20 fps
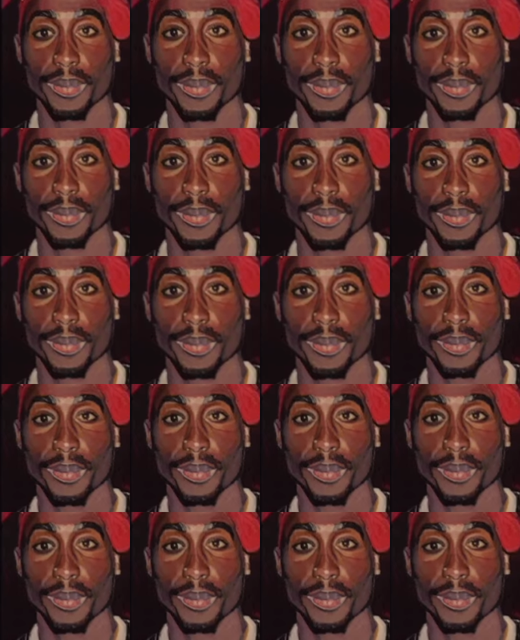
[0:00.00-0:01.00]

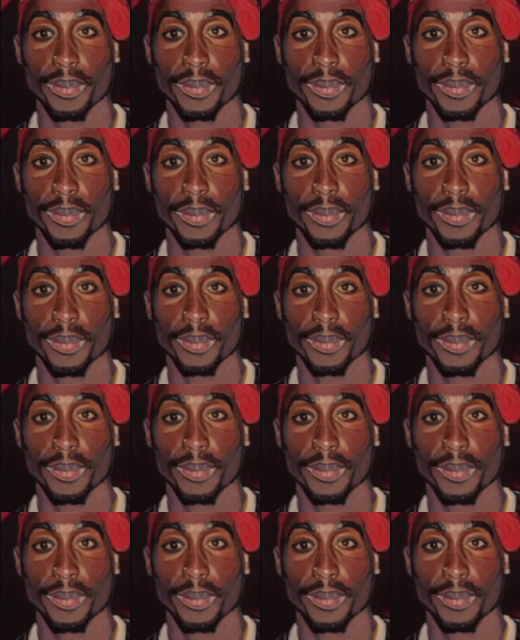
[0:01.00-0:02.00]

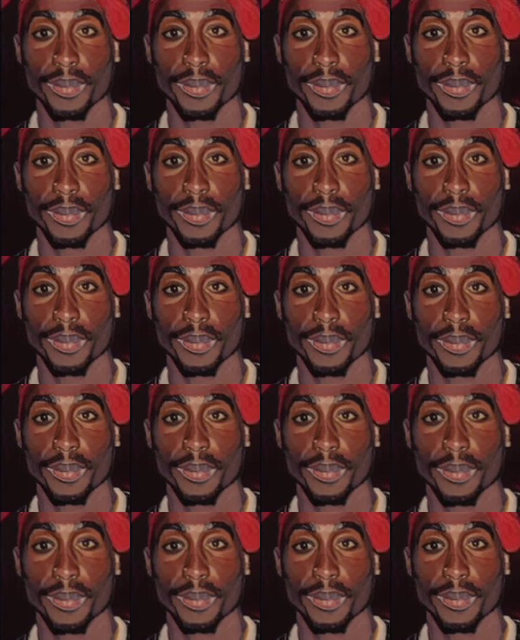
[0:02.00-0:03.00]

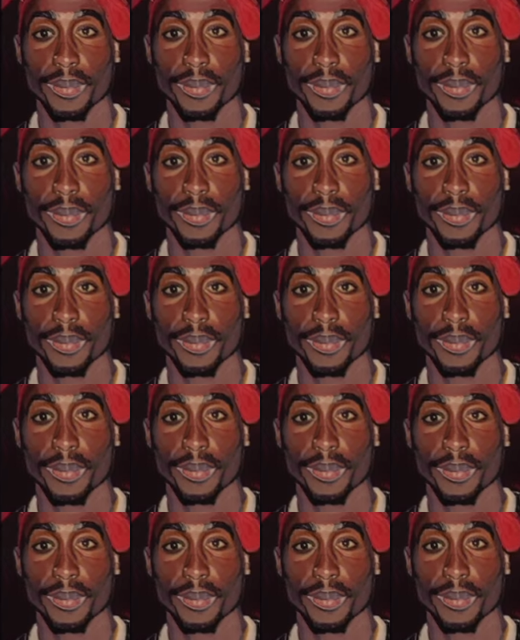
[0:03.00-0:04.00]

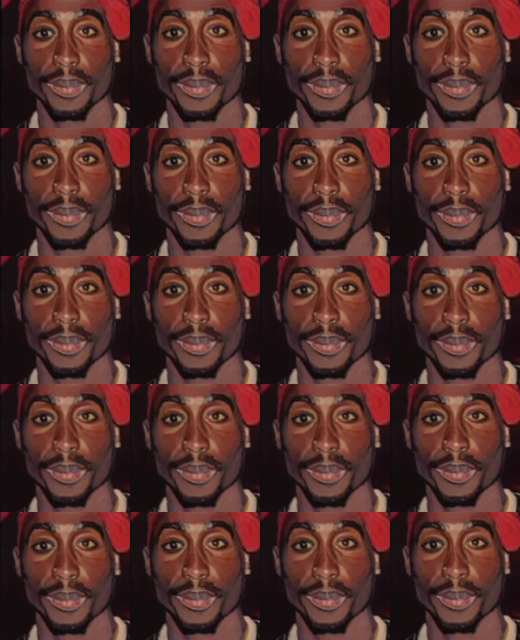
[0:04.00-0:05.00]

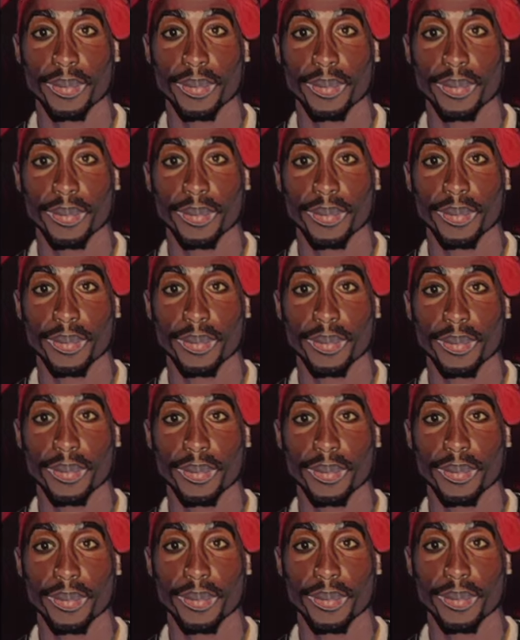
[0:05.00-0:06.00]

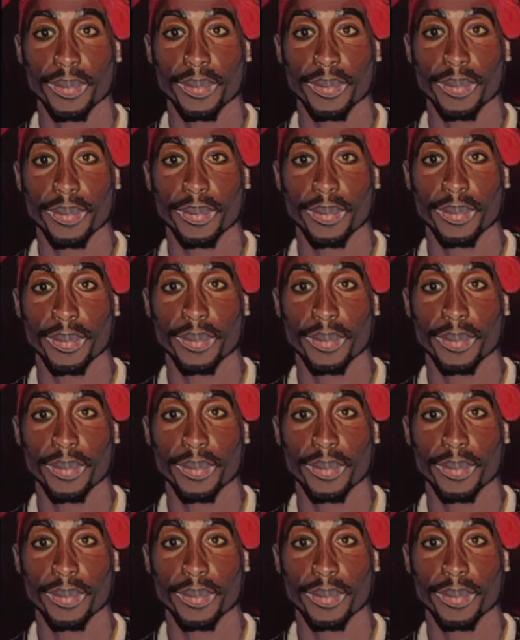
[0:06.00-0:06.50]
No words are spoken by the person on screen.